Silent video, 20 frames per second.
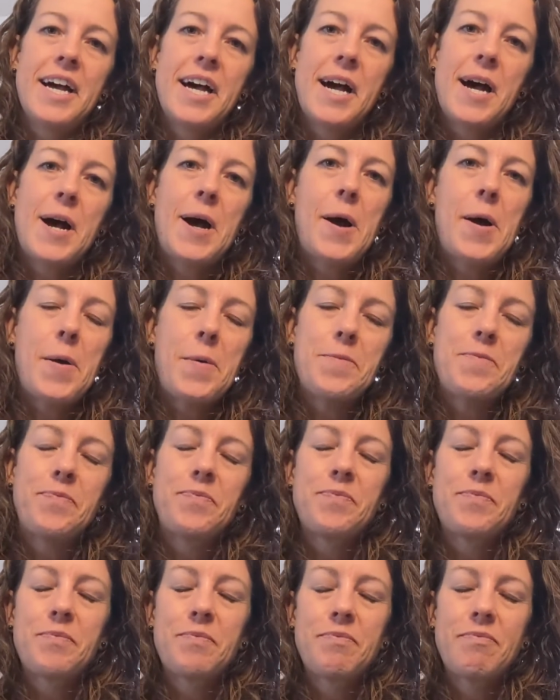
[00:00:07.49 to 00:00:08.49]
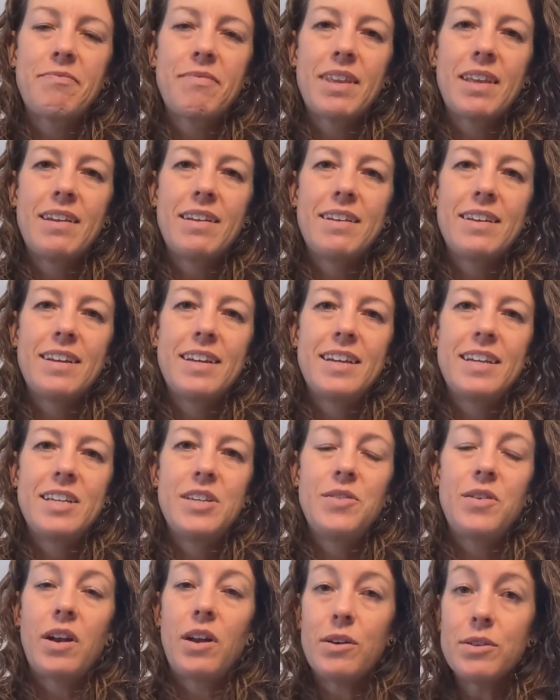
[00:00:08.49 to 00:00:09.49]
You
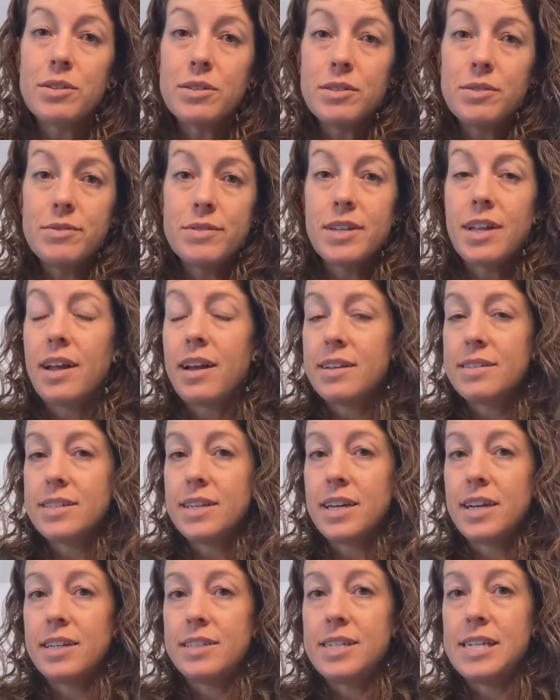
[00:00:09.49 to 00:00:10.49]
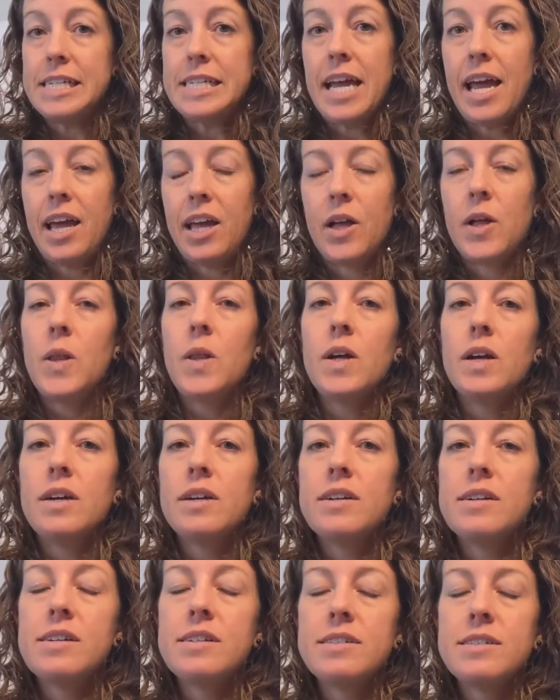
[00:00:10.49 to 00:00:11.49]
can also use it as a
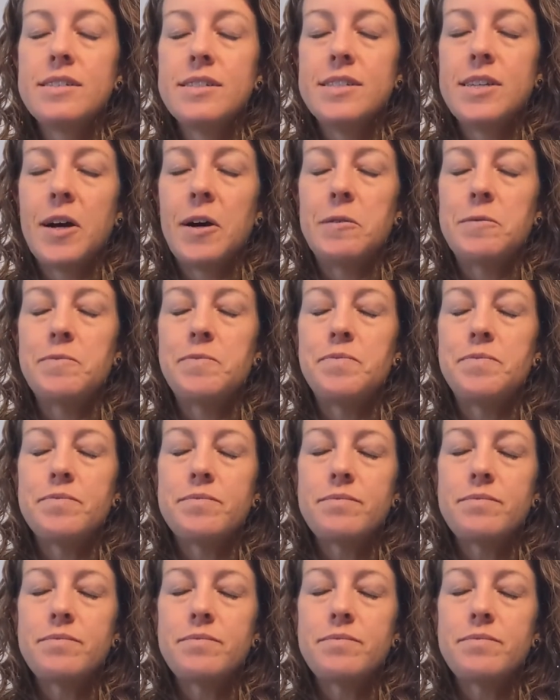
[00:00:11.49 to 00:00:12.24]
detangler. So